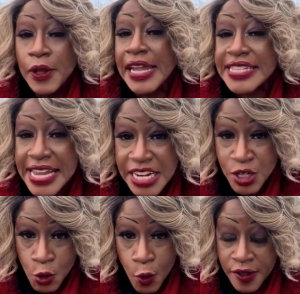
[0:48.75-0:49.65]
Well, let's
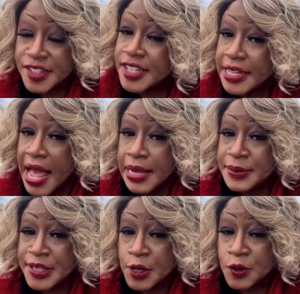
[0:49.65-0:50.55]
head north to
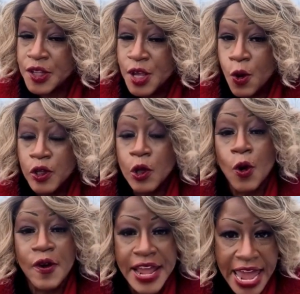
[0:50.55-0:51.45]
Limestone, to the old
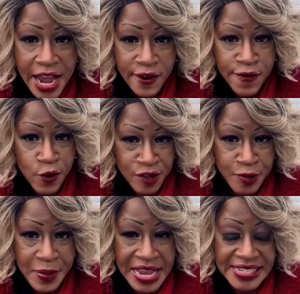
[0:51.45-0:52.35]
Loring Air
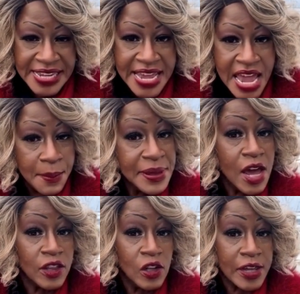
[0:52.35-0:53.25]
Force Base, and
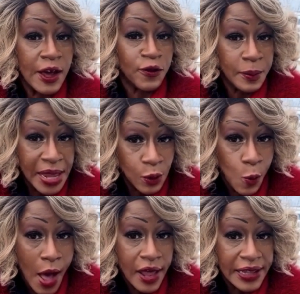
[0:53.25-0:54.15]
be on the lookout for
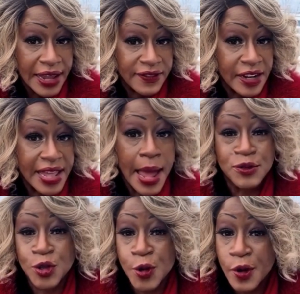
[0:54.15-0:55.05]
Maine wildlife that'll
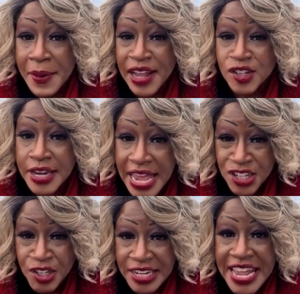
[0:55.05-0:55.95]
capture your
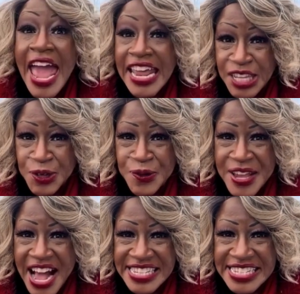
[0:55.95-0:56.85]
imagination and
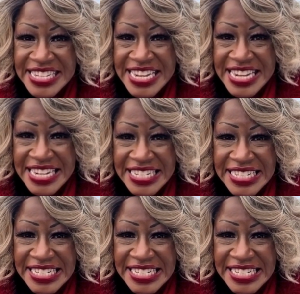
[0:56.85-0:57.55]
curiosity.